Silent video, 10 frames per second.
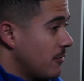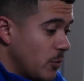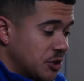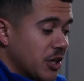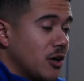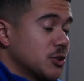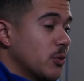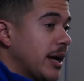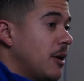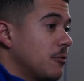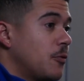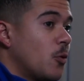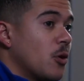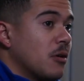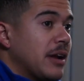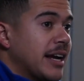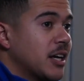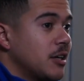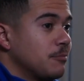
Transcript: which can also count for like